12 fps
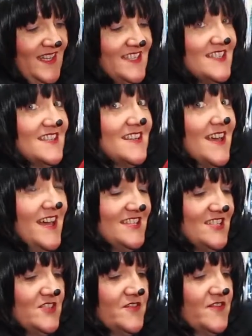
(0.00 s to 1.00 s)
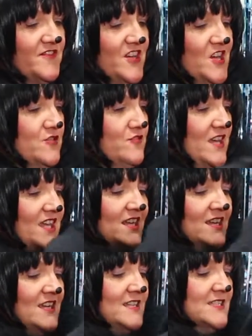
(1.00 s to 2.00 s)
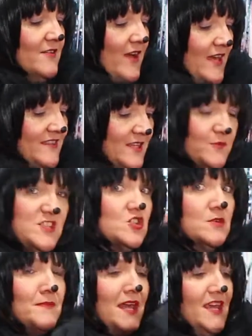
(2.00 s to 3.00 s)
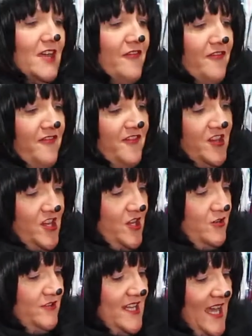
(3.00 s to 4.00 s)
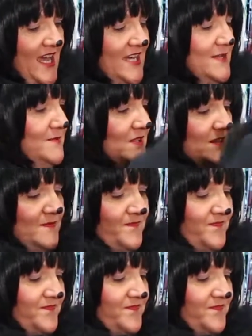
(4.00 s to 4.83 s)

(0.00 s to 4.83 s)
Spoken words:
It's nice and furry, so I think we should make a furry animal.